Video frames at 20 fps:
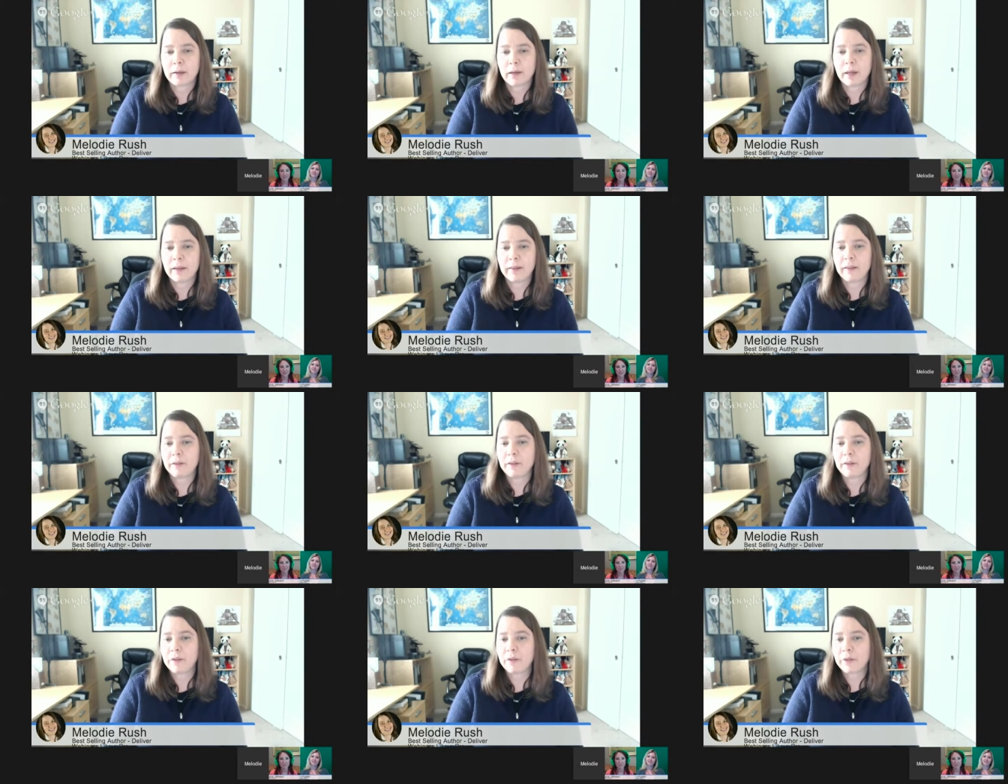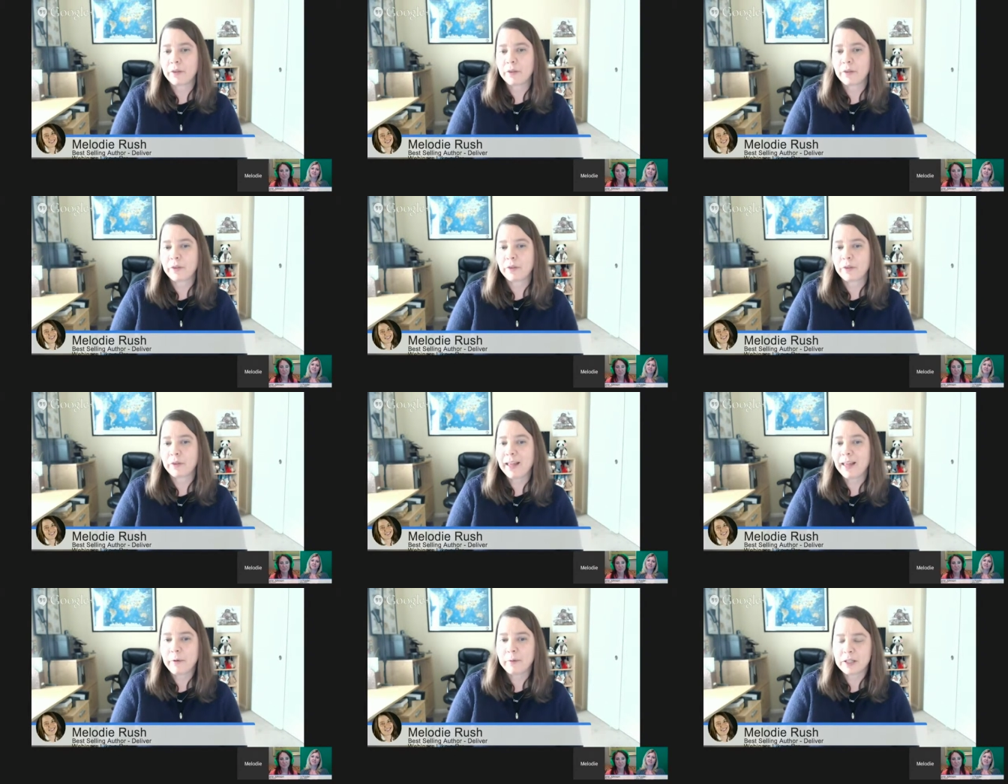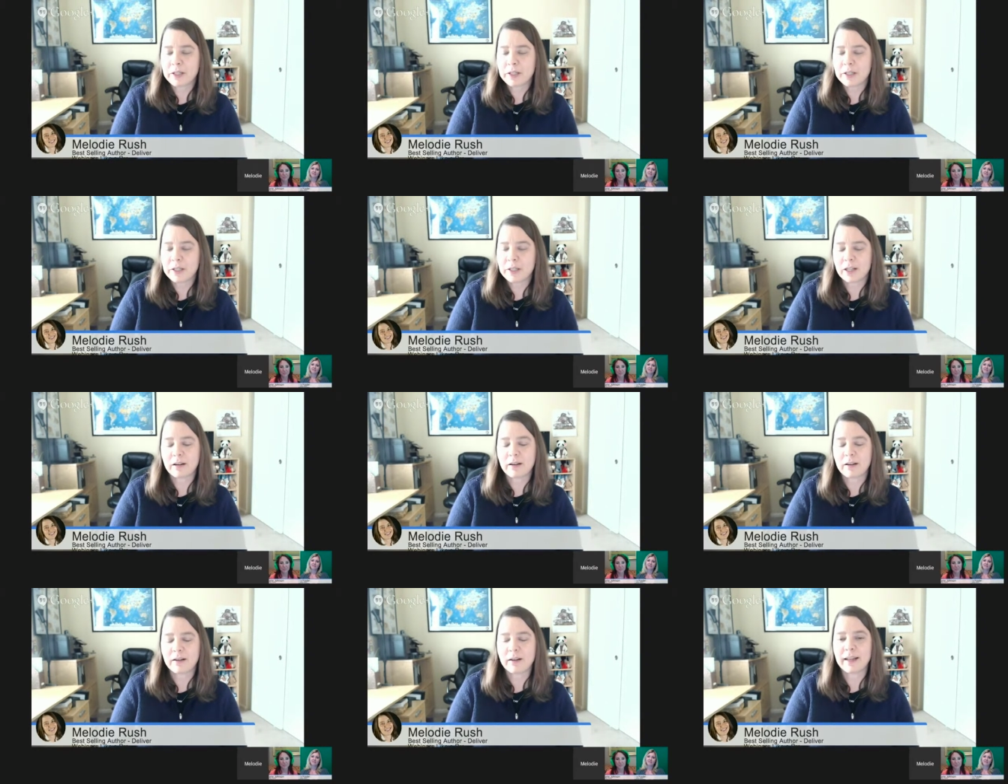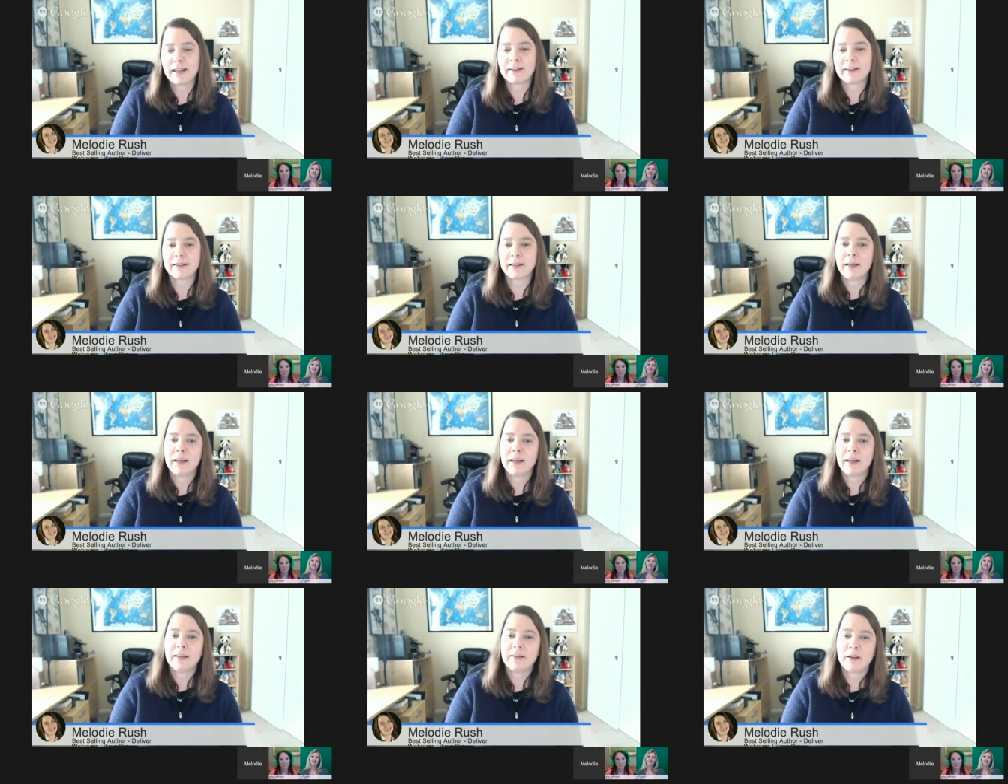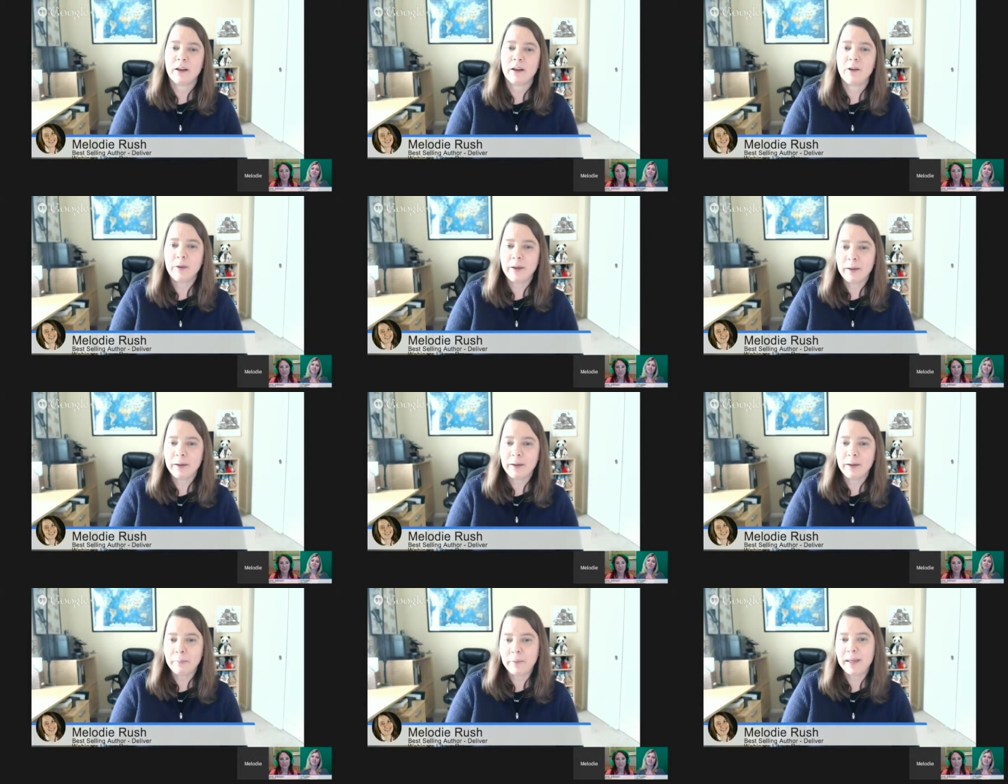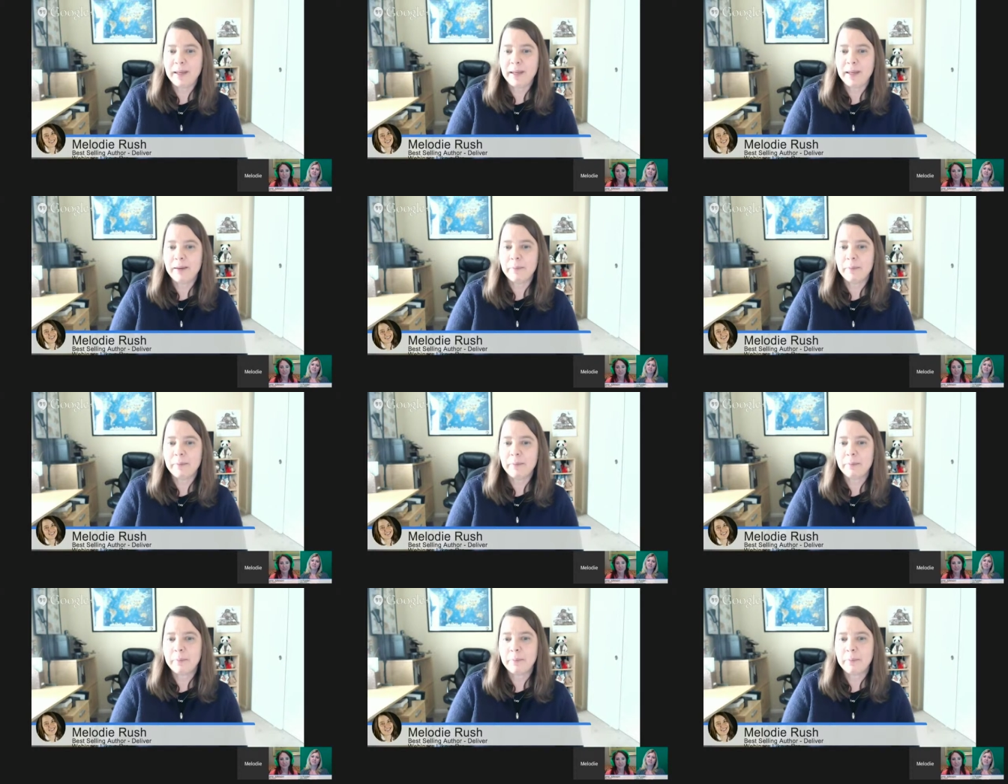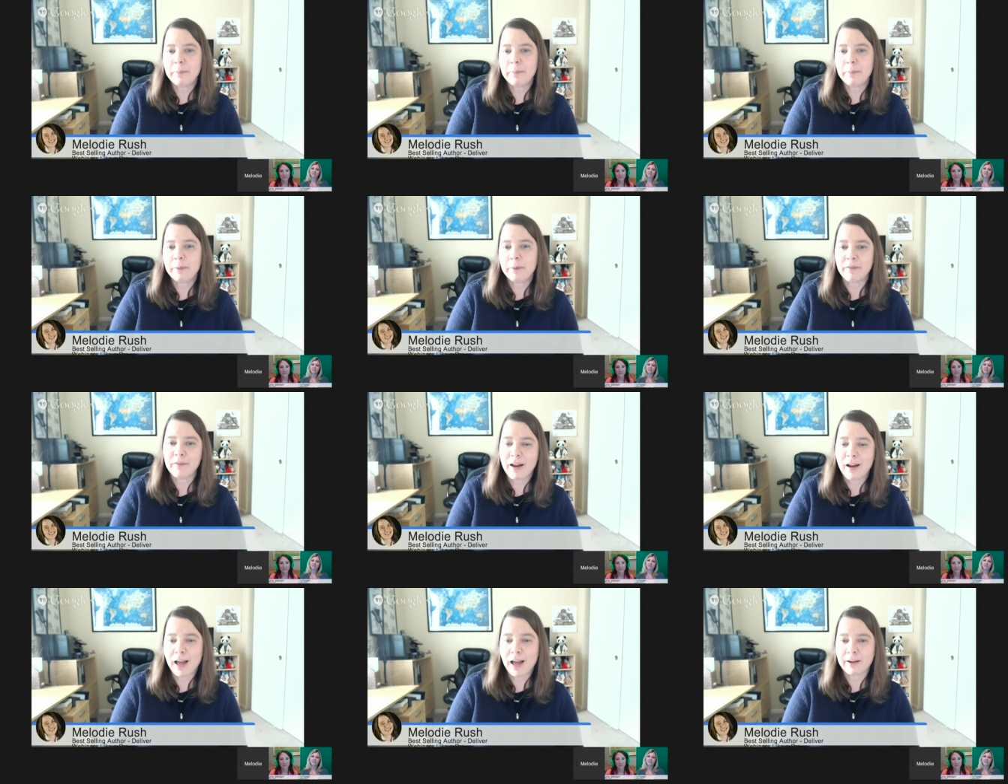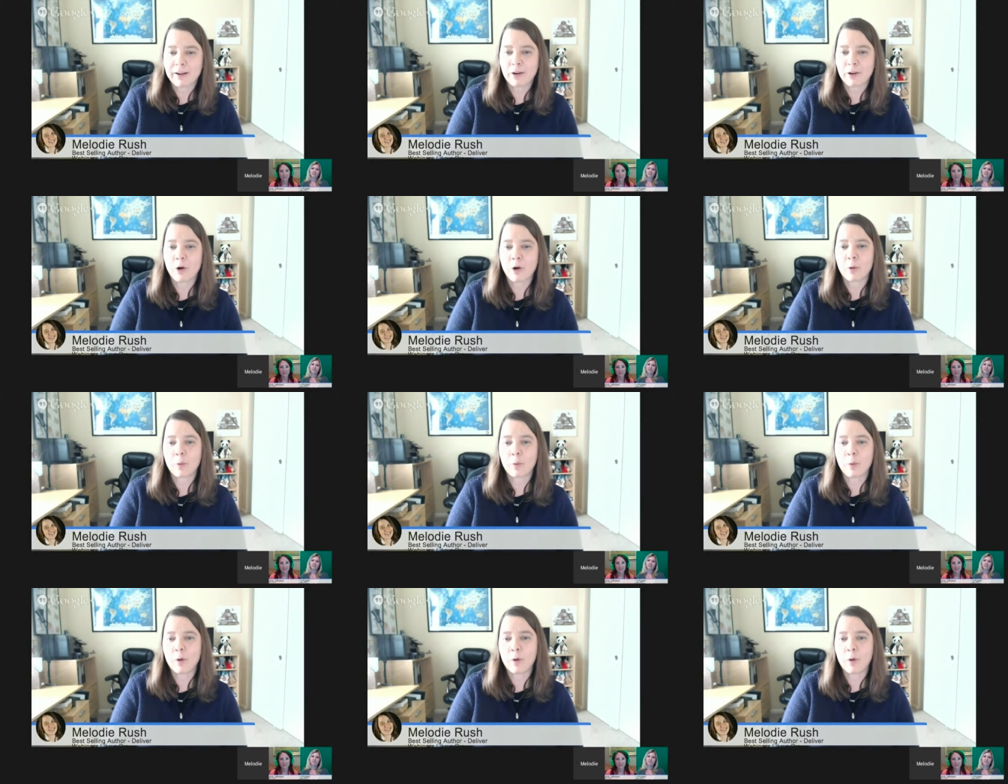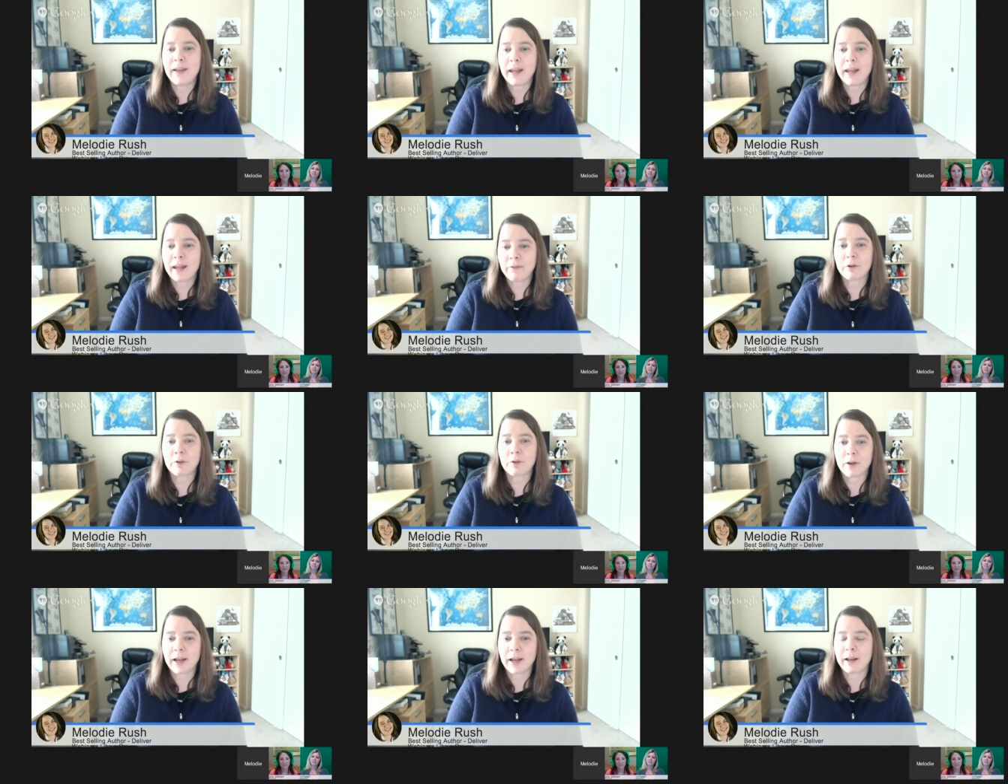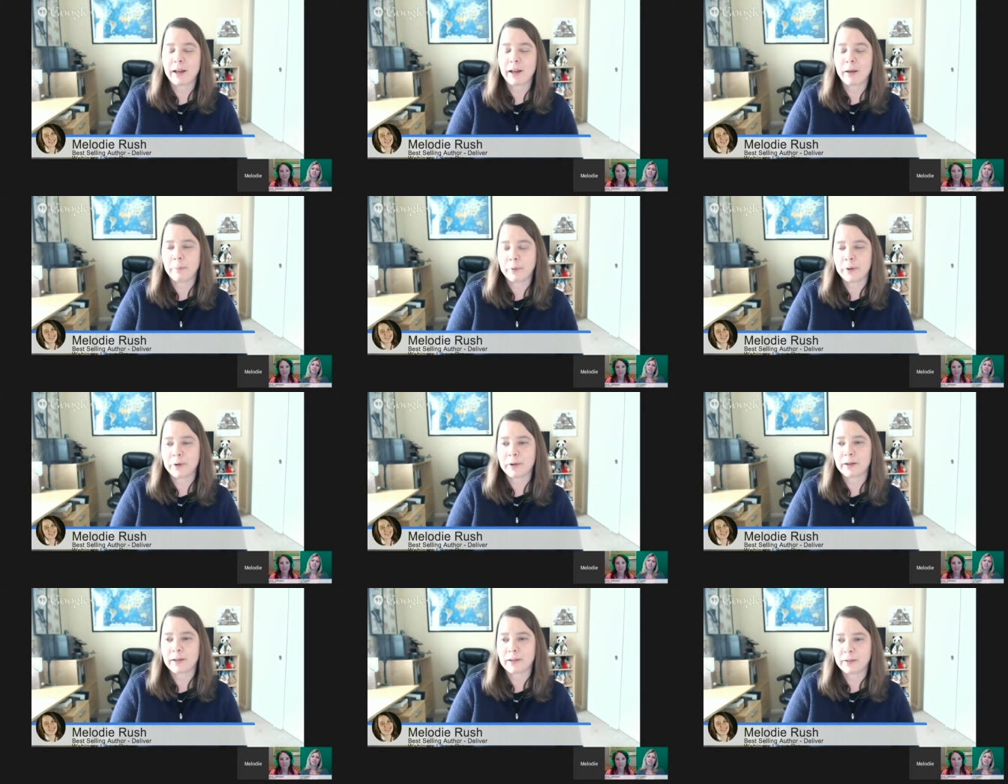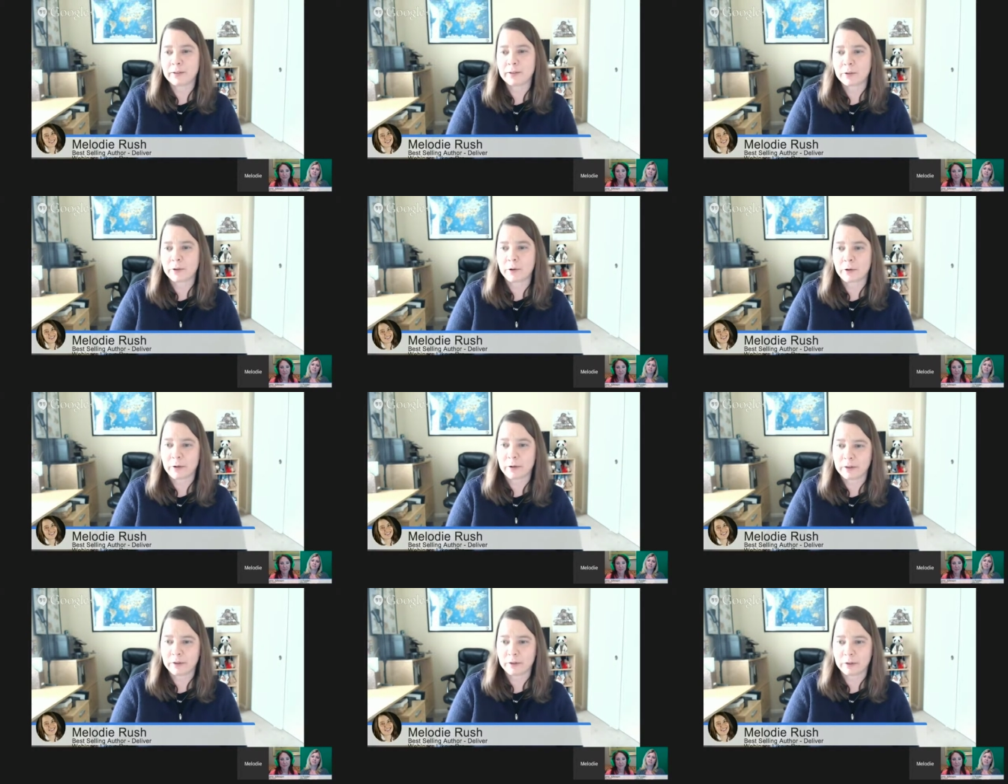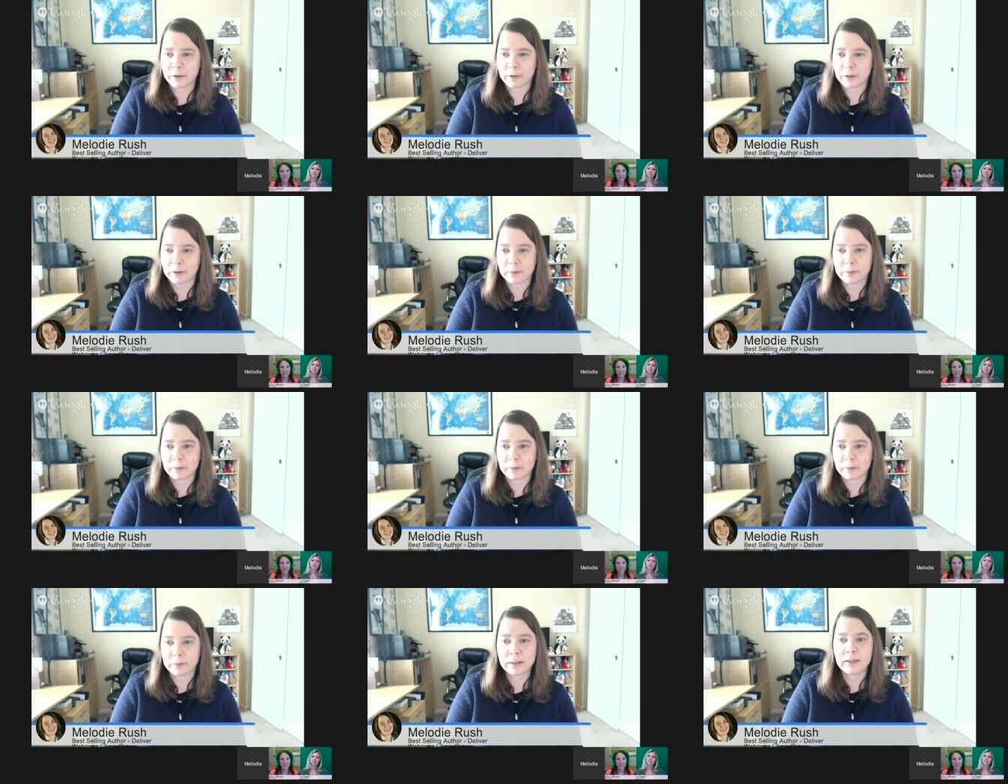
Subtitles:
And then the third thing I would share is don't let people who have not or will never write a book discourage you.